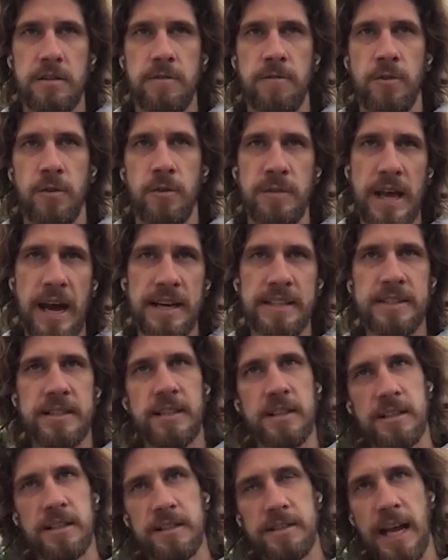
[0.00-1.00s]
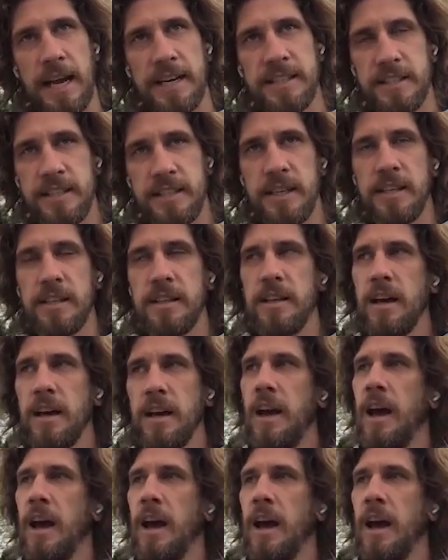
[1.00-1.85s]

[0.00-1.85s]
from 9 till 19,